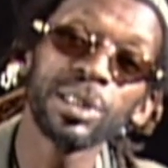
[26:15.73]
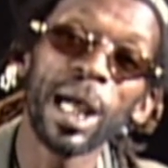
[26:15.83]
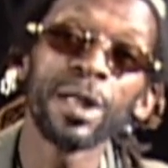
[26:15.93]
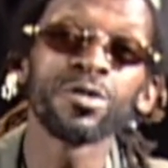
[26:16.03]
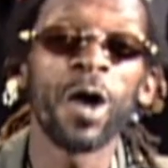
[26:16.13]

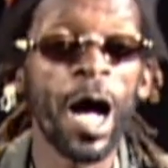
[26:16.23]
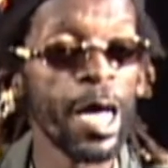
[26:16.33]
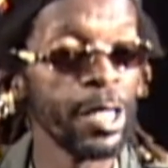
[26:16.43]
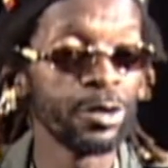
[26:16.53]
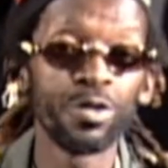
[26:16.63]
I
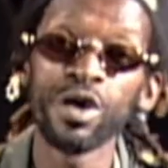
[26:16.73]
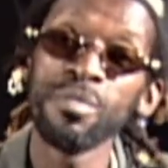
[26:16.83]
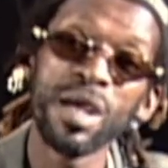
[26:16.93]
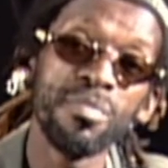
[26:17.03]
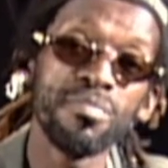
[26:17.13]
cry to
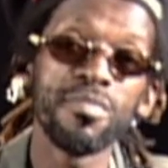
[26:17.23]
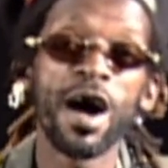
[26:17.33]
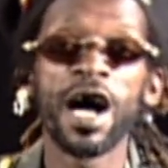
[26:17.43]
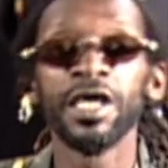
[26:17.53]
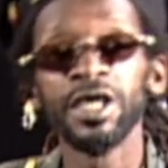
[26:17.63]

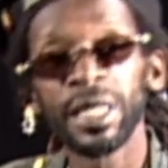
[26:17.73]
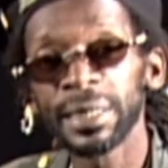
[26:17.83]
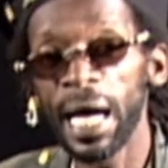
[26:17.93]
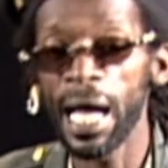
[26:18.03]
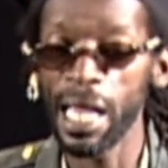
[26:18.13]
remember, yet
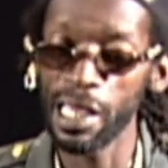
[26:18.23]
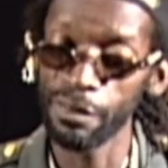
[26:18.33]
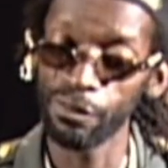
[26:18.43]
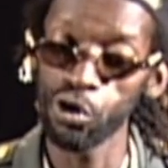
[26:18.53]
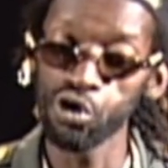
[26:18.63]
I
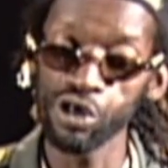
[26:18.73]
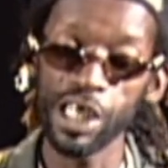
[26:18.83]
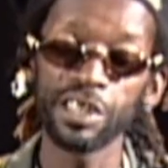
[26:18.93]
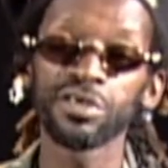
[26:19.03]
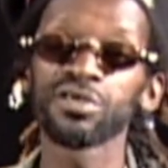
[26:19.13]

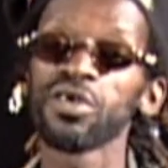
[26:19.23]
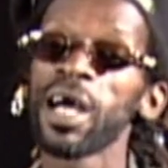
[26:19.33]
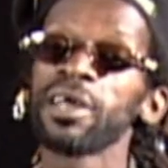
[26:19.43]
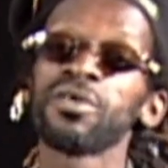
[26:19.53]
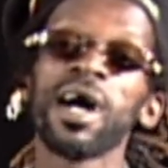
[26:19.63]
forget. So
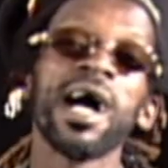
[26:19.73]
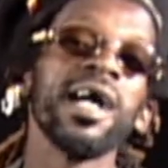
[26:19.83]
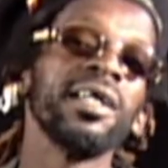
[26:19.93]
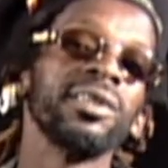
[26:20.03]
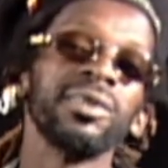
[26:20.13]
I cry.